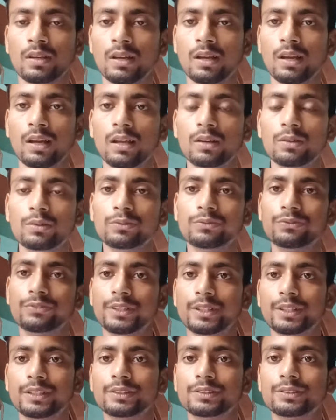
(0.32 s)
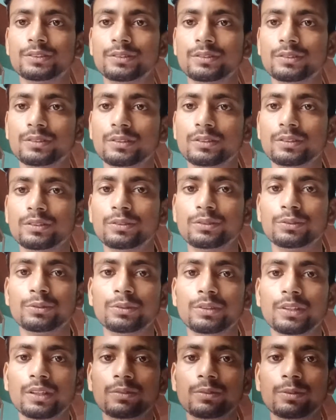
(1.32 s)
Hello friends,
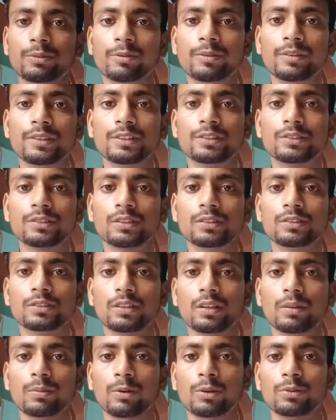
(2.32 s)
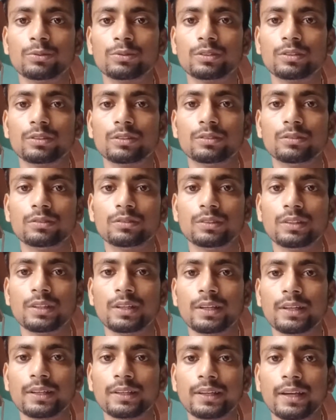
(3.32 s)
today we will discuss about the
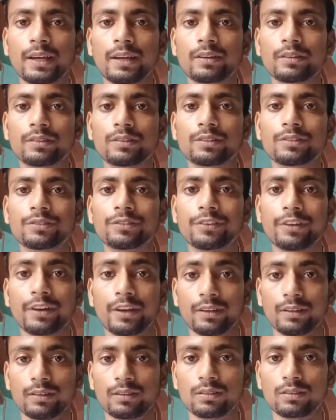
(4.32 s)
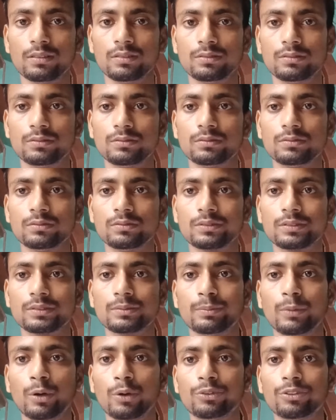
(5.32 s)
carotid triangle,
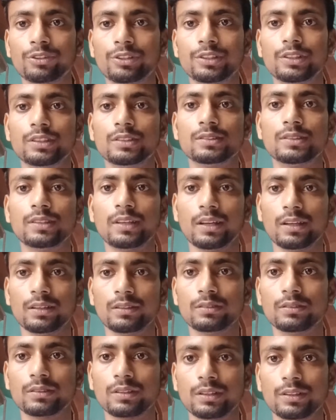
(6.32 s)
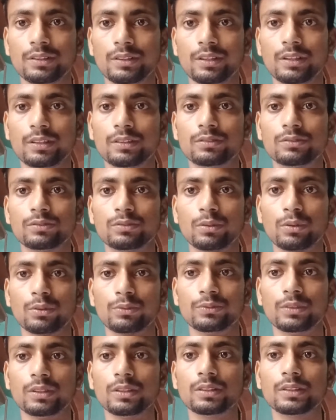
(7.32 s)
boundaries and contents of
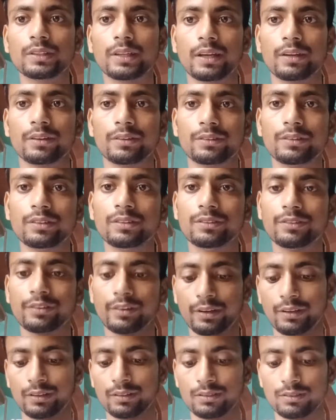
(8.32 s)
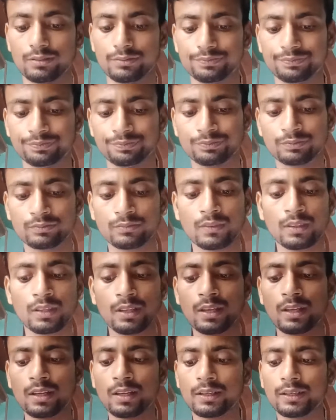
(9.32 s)
the carotid triangle.
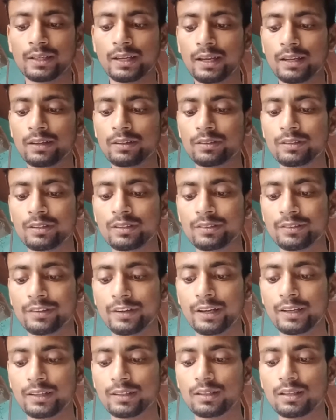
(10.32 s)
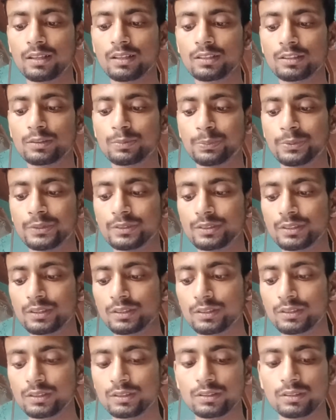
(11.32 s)
Carotid triangle is
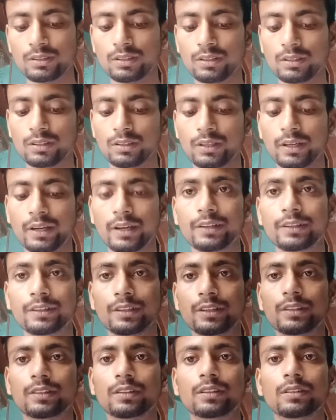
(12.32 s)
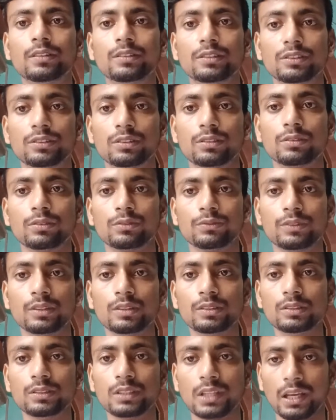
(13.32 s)
present in the anterior region of
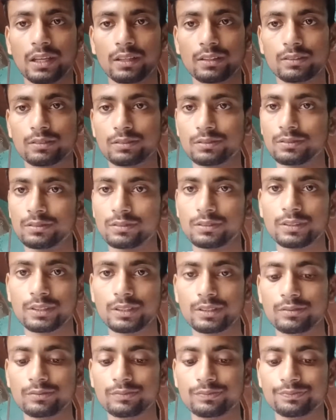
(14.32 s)
the neck. Okay.